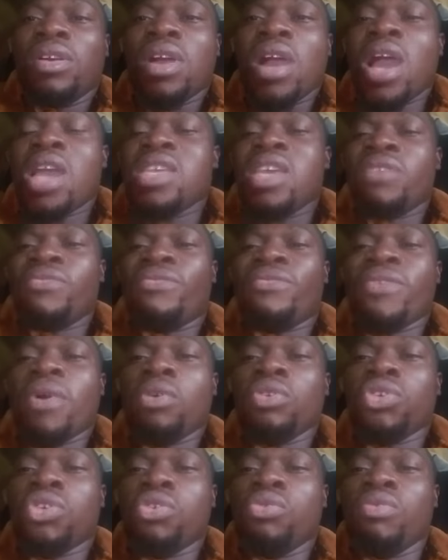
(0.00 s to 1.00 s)
I have
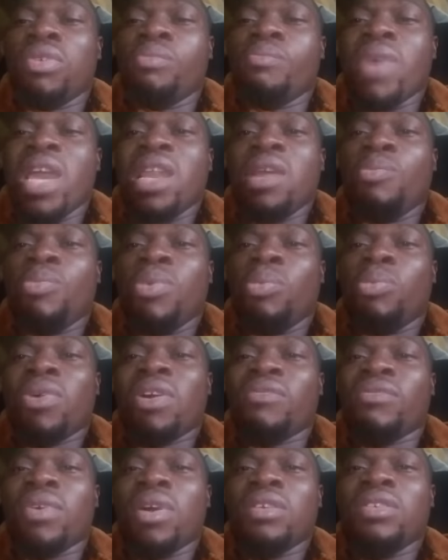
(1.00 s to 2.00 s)
functioned with many people.
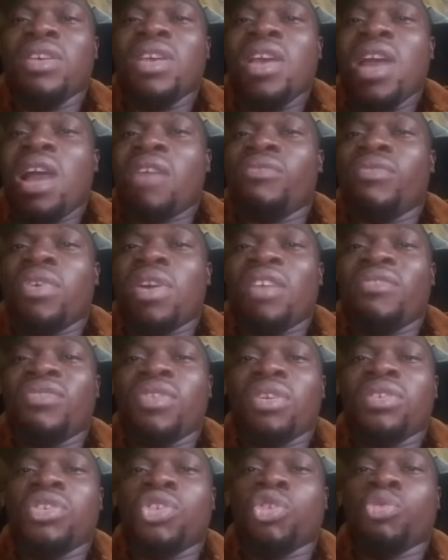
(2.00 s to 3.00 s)
I've gone
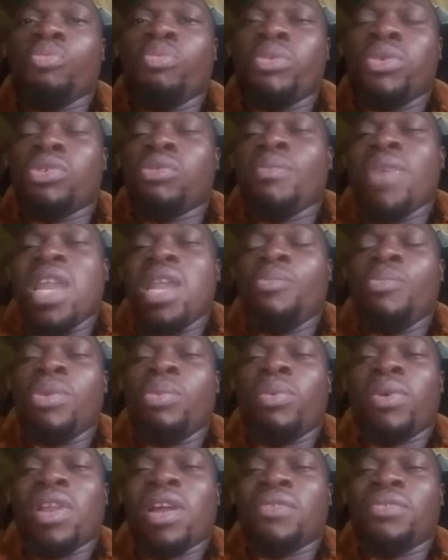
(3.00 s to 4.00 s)
to many
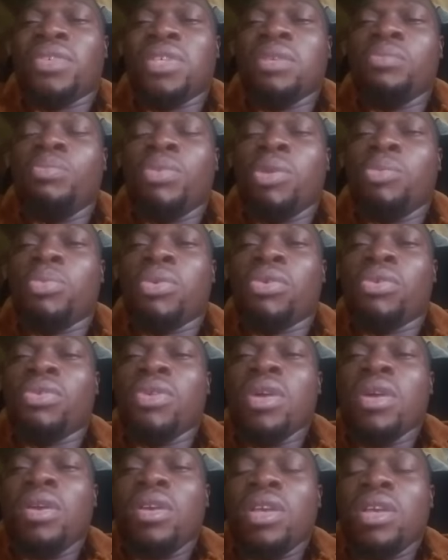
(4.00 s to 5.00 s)
people. I've seen people
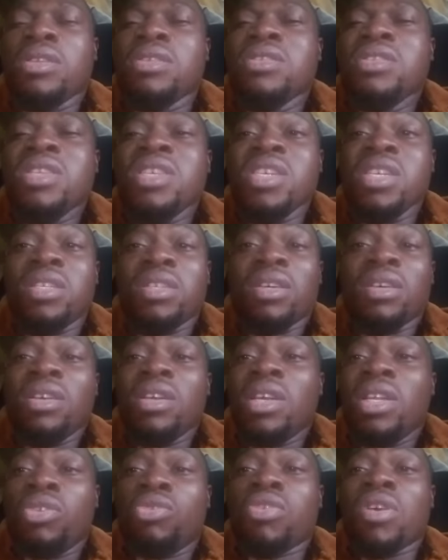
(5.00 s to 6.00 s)
in need
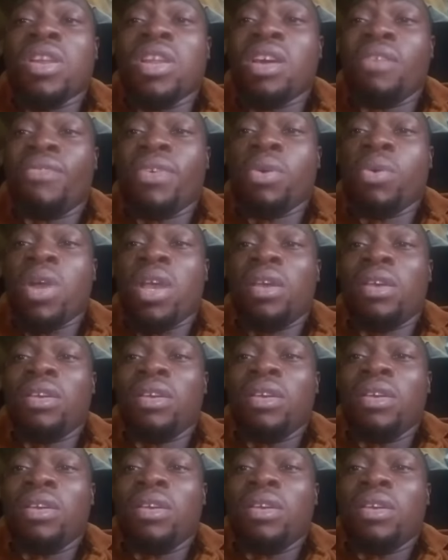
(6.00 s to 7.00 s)
to a level where
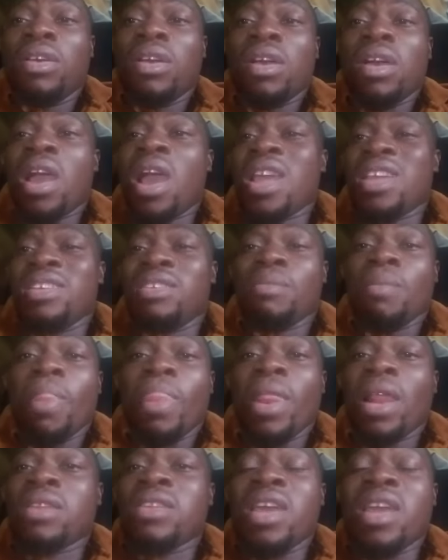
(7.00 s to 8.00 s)
I
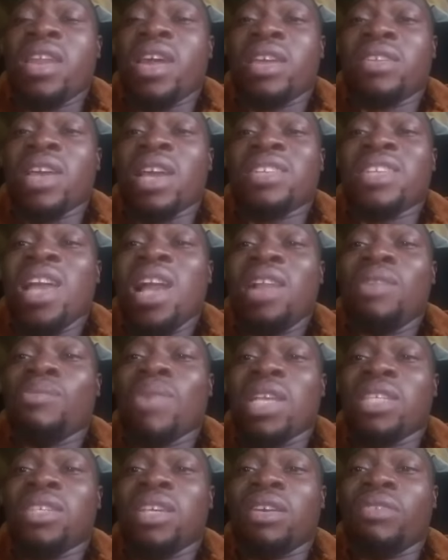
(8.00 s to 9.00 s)
tell
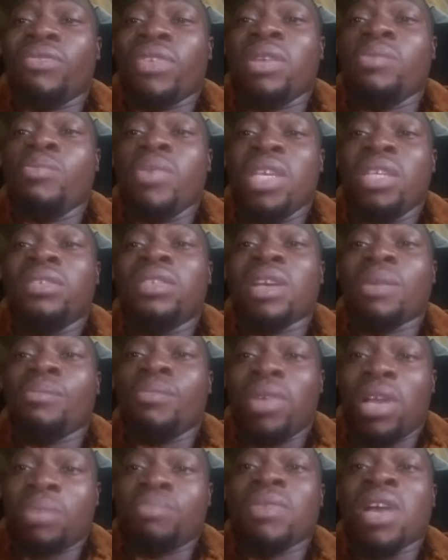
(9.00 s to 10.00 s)
myself it means I
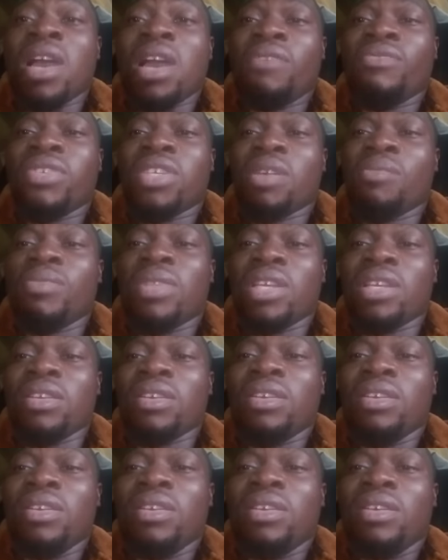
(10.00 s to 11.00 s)
have something
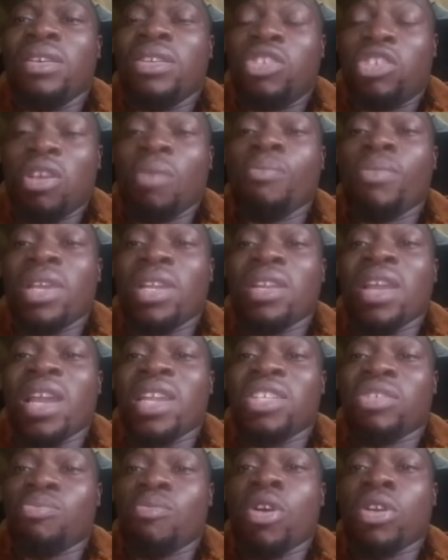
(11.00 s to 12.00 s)

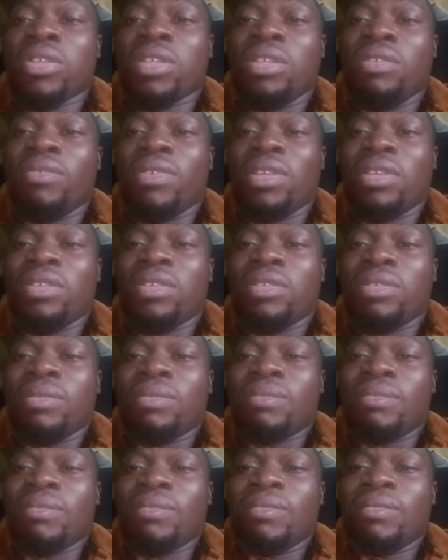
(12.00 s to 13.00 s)
that is much even.
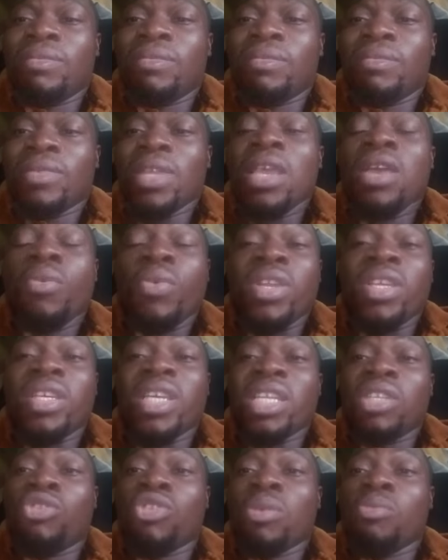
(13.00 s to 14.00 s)
When you
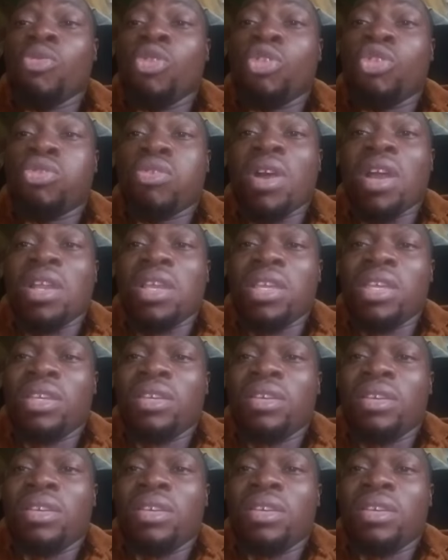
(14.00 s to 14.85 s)
get to a mortuary,